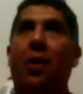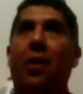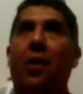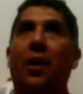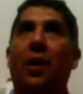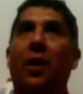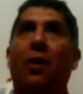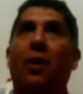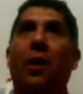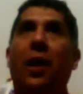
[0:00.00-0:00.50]

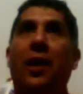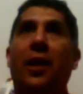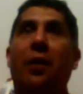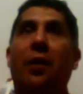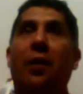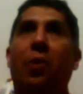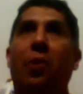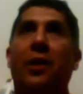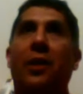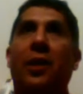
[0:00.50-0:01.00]
it all kind
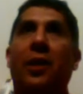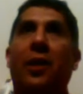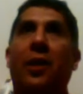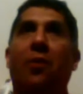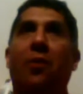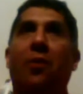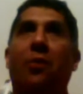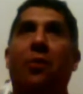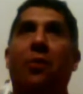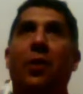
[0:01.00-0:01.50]
of works
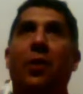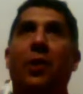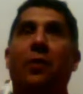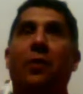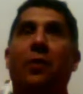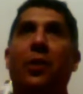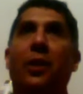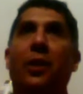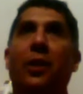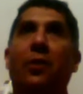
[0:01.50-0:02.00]
out really,
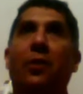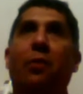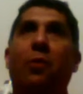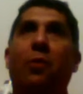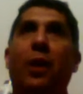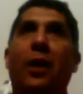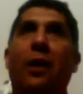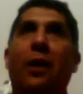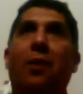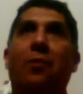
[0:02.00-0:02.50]
really
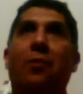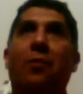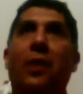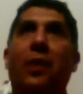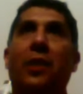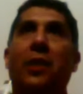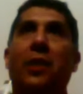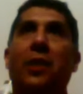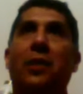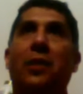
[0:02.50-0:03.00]
well
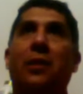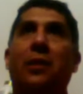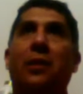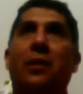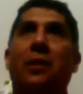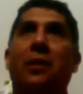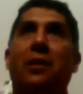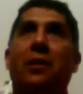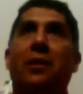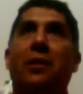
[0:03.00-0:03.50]
because
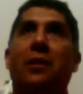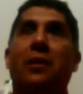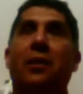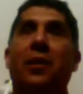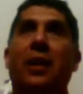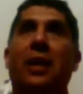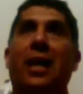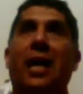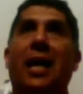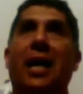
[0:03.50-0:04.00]

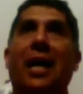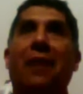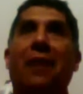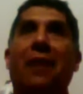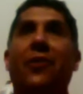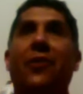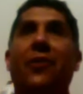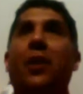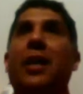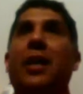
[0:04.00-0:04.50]
I
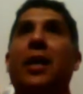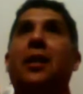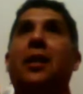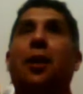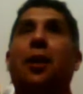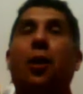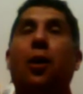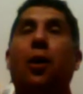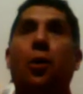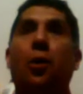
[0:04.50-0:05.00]
feel like the
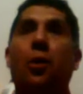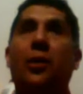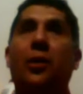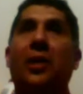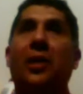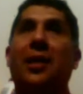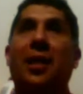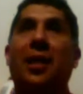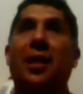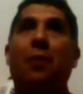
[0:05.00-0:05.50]
clothes
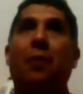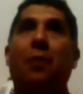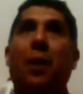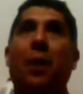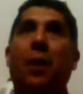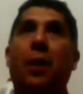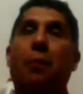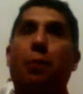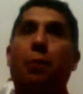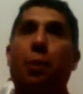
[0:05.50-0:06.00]
inside the
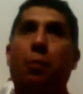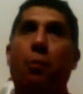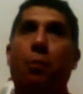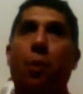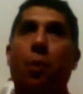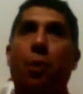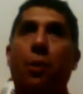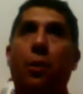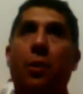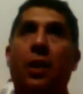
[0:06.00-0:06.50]
body are more
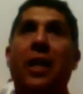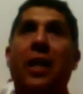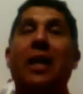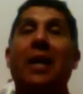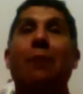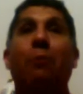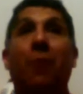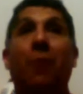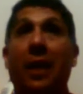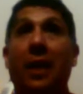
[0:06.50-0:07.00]
important,
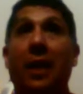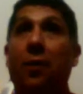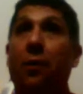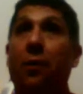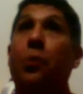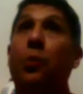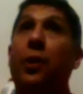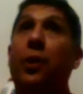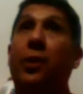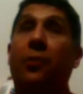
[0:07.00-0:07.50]
but I
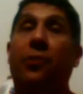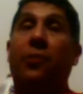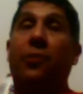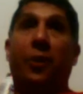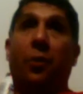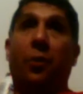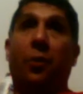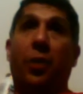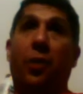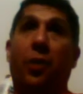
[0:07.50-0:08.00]
do
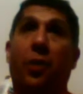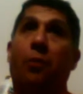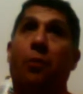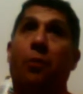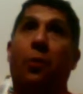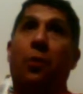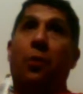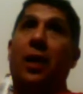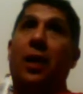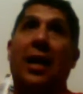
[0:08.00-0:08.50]
feel really
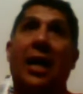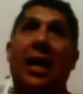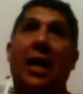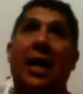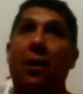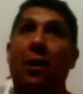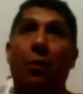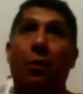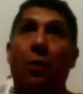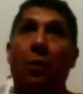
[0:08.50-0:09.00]
important. Like I
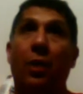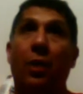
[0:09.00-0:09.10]
don't